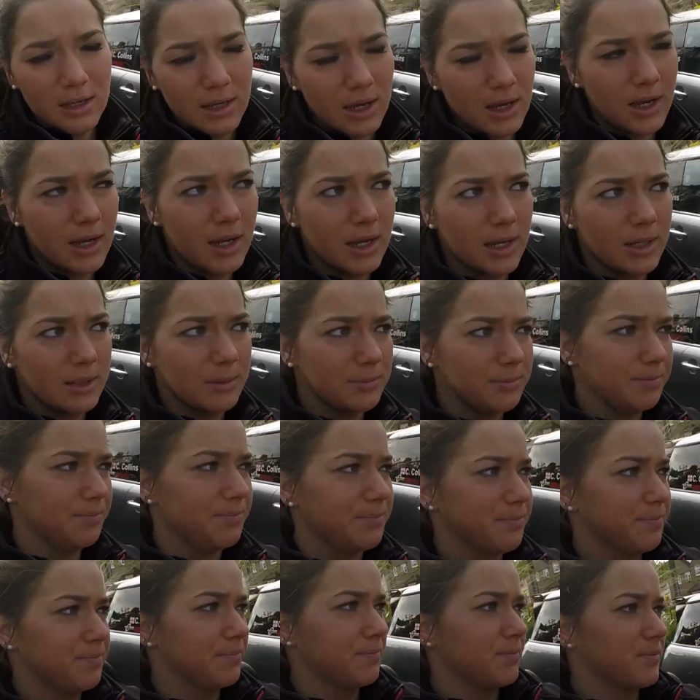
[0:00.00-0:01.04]

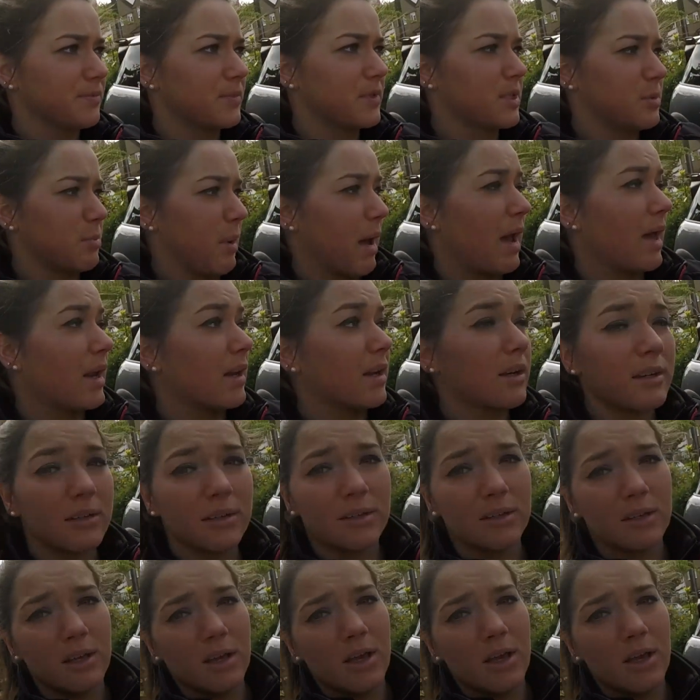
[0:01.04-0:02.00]
um, spanner